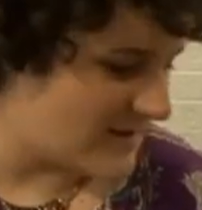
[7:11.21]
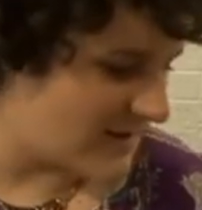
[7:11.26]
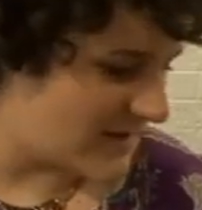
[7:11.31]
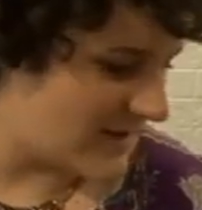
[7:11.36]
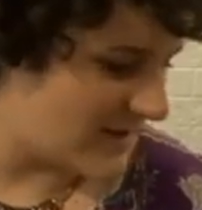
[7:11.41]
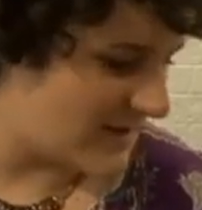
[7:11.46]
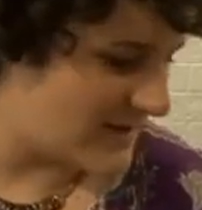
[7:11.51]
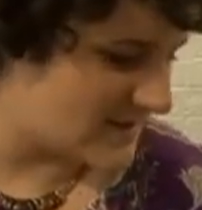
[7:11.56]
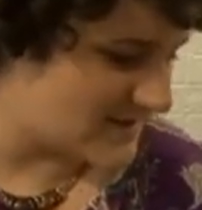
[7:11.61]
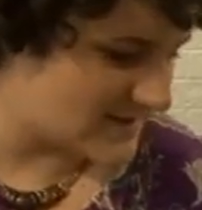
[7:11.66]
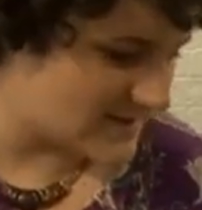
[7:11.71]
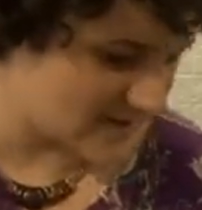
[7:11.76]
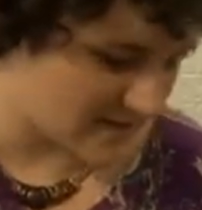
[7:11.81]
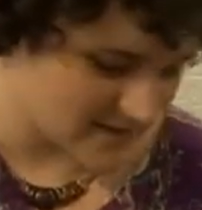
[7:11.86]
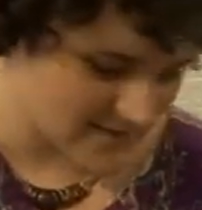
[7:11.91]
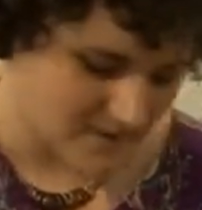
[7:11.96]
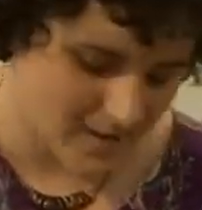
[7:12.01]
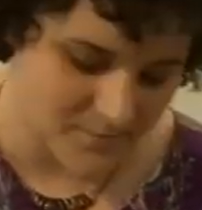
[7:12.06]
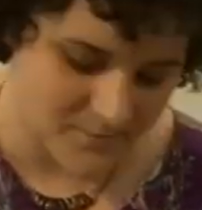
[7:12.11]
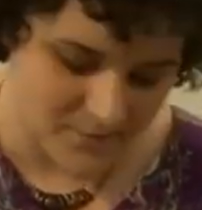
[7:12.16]
And
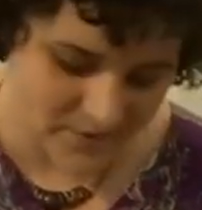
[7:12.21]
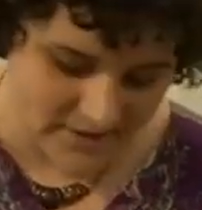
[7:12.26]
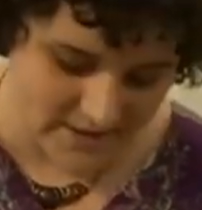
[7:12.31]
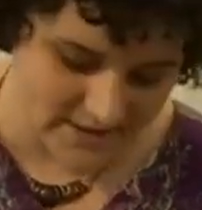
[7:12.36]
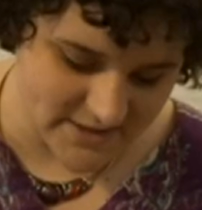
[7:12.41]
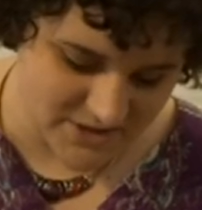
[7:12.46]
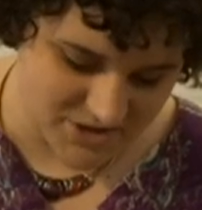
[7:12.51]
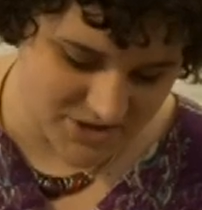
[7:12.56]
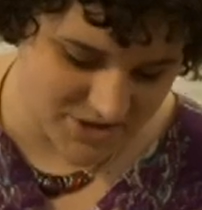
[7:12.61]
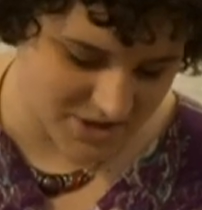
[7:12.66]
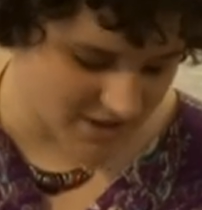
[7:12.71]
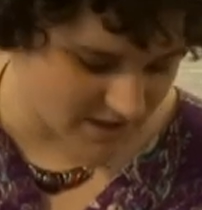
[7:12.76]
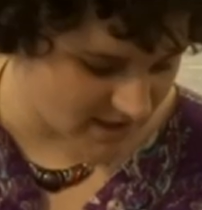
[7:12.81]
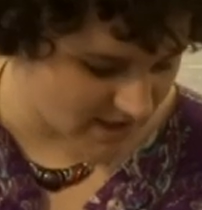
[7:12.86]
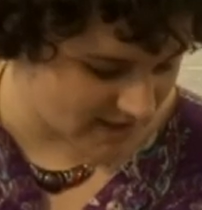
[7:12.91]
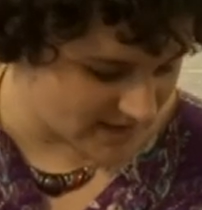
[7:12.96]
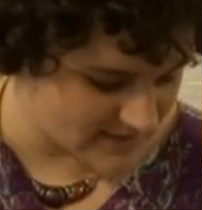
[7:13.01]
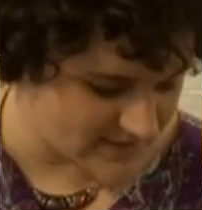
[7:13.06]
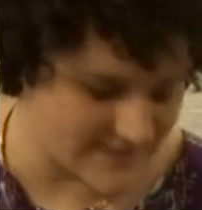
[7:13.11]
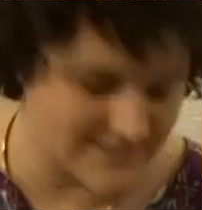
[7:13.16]
I'm pretty
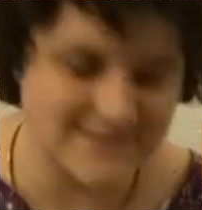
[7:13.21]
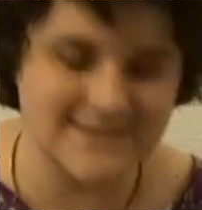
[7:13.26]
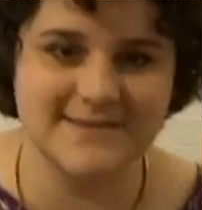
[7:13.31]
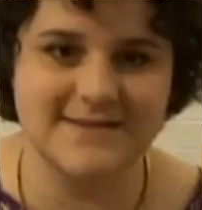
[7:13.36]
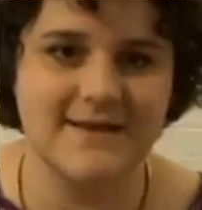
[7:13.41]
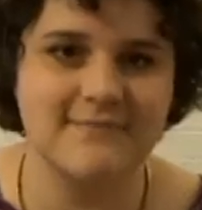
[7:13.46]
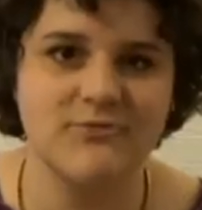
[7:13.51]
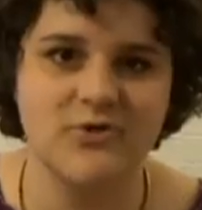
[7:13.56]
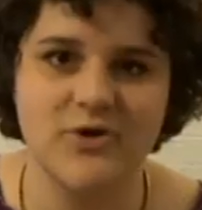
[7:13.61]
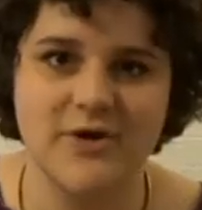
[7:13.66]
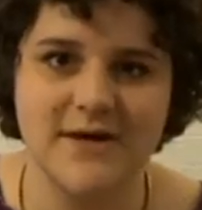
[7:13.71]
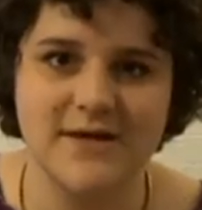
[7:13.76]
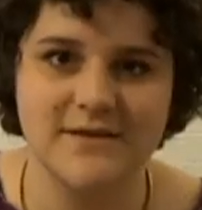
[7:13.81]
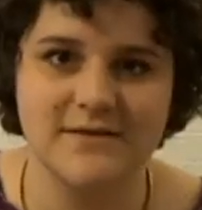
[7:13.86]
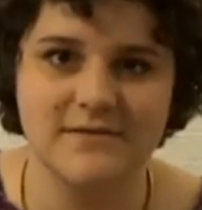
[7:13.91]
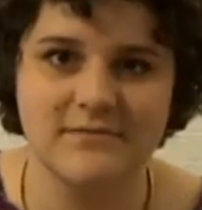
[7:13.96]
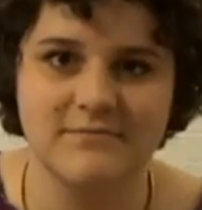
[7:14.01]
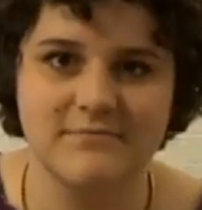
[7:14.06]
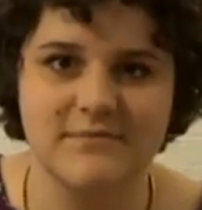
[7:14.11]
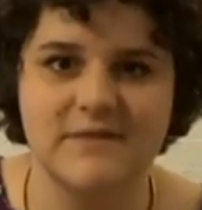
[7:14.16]
sure that
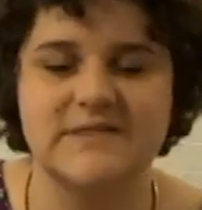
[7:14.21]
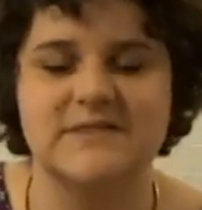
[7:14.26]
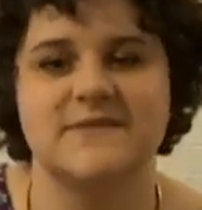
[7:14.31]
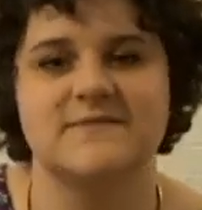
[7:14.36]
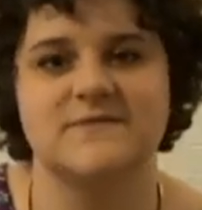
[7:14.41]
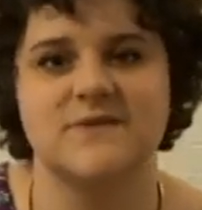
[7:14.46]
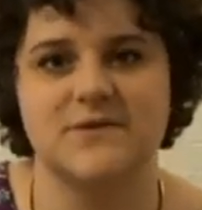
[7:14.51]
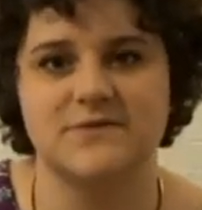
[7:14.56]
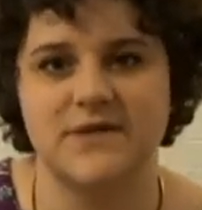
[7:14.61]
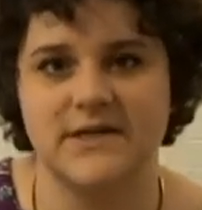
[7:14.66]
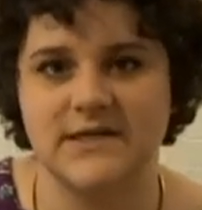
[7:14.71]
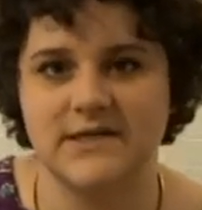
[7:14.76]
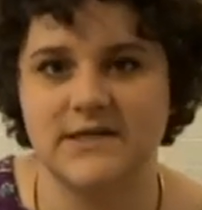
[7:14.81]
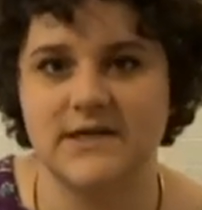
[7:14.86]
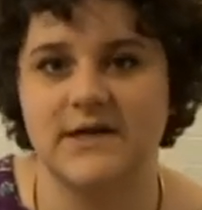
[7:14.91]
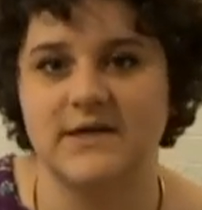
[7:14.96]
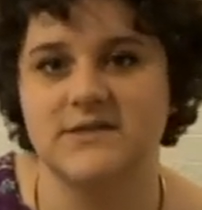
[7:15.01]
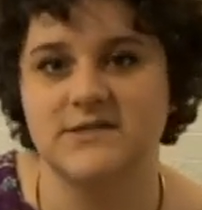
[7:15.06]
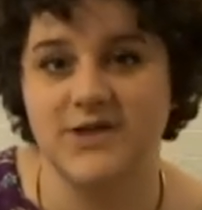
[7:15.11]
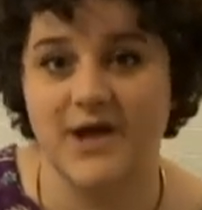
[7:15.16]
someone must have donated
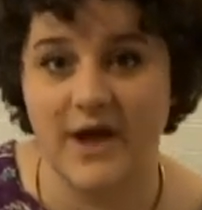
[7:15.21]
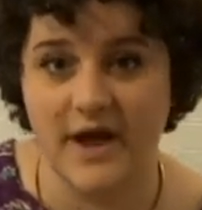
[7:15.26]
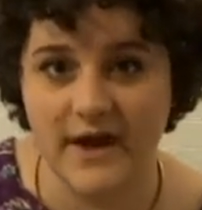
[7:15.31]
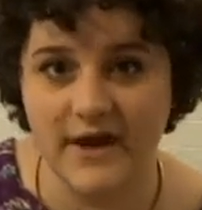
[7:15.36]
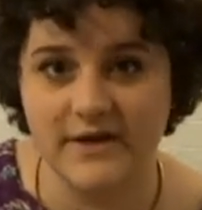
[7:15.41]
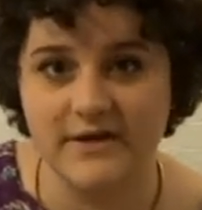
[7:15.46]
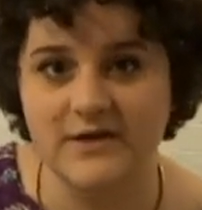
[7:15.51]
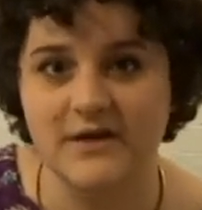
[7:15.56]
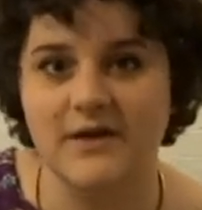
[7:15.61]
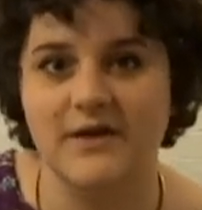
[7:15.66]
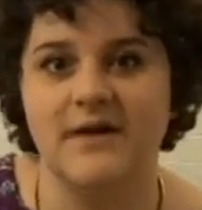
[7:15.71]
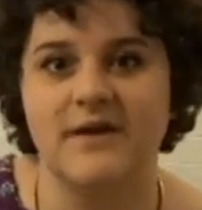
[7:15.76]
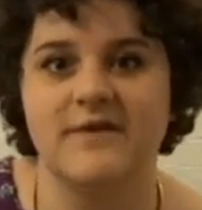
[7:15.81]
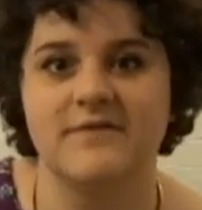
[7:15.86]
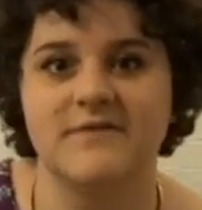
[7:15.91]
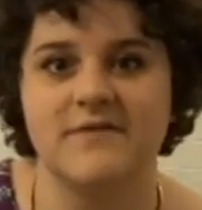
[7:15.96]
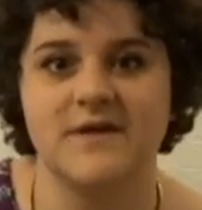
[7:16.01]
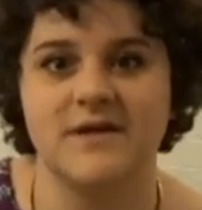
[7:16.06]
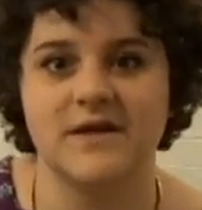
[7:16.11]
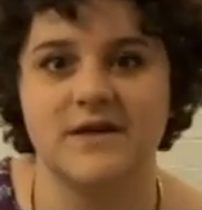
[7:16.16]
a ton
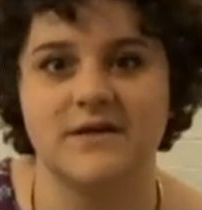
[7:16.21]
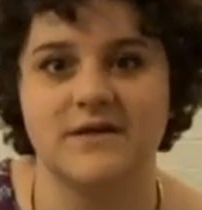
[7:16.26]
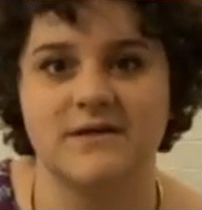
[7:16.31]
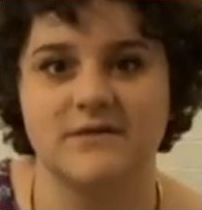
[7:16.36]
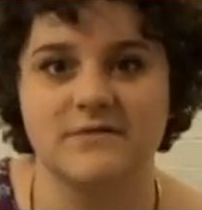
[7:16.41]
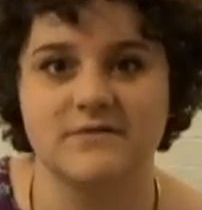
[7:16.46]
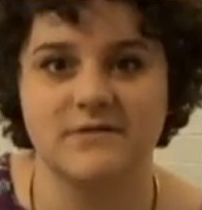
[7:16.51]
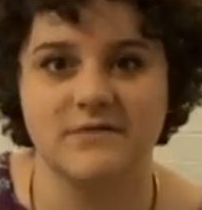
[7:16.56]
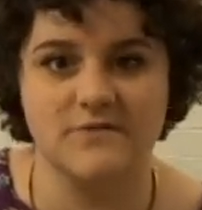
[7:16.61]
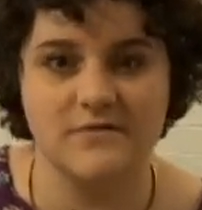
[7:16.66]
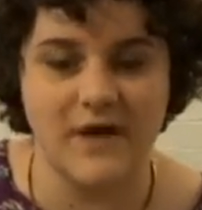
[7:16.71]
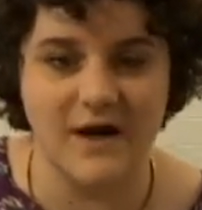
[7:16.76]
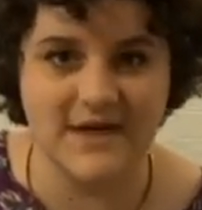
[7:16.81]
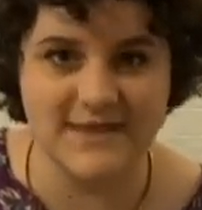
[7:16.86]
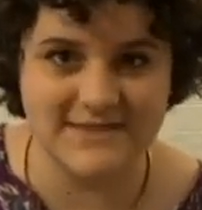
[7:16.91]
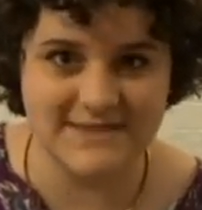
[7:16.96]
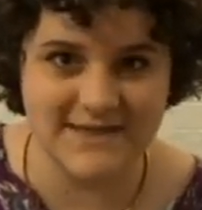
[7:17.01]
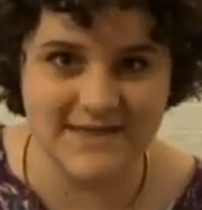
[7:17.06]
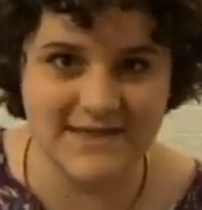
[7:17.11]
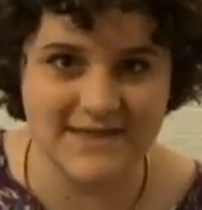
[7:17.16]
of their
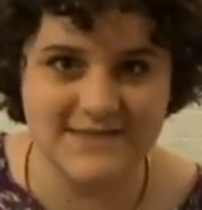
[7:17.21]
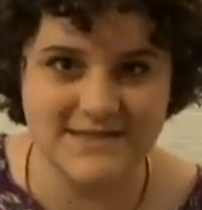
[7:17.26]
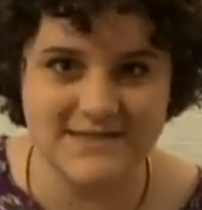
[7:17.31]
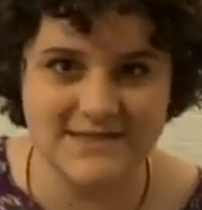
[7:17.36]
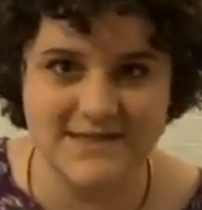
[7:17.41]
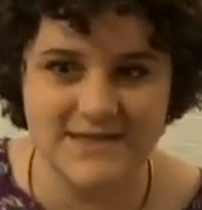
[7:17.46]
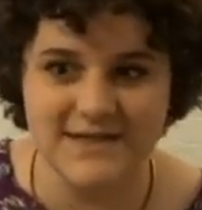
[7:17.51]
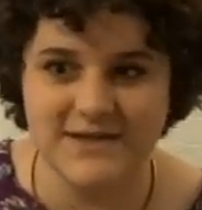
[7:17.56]
closet,